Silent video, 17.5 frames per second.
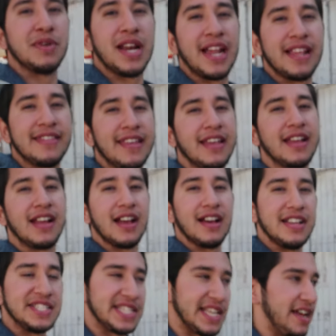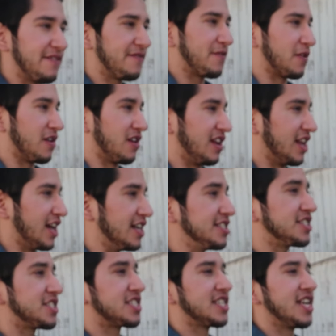but I think it's time for
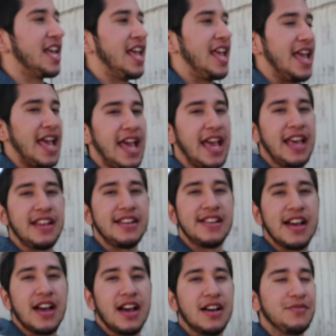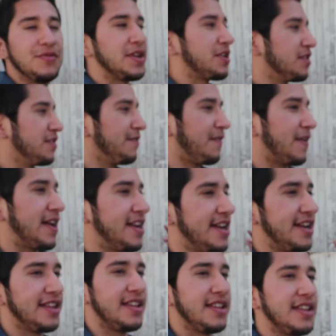lunch, and we couldn't find
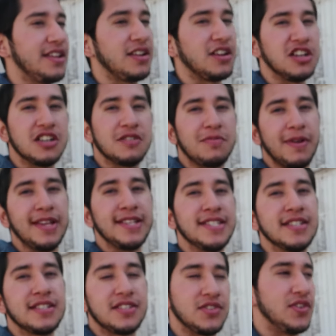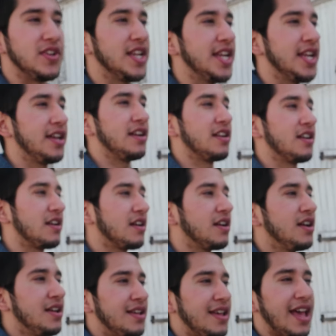any good places to eat
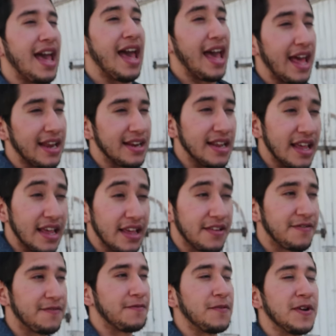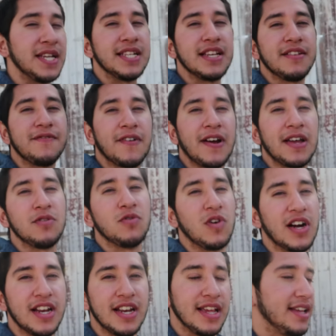here, and if we did find
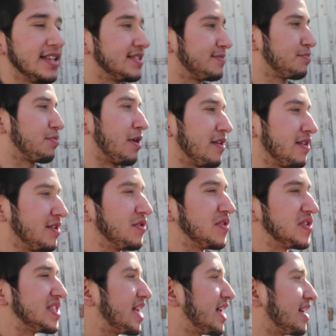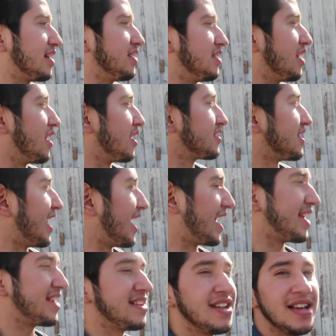one, it probably would take a long
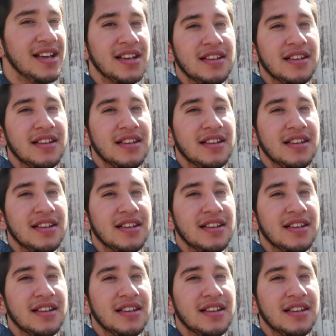line,